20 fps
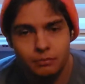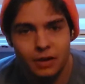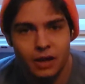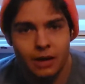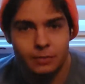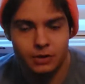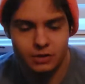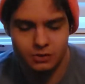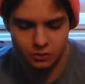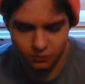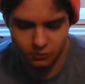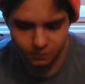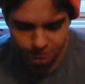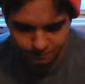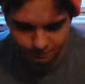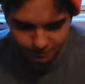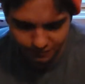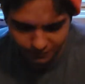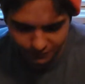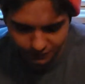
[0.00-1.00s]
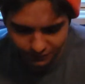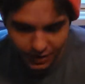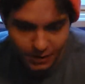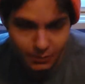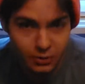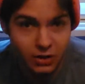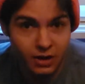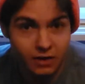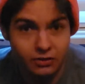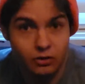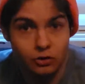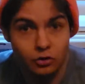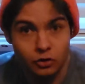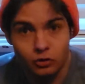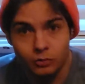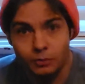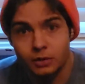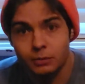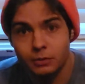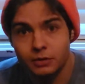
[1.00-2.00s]
I mean, maybe you can't see or
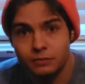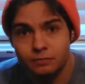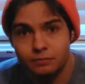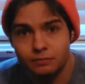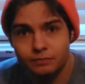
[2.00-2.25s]
hear me, but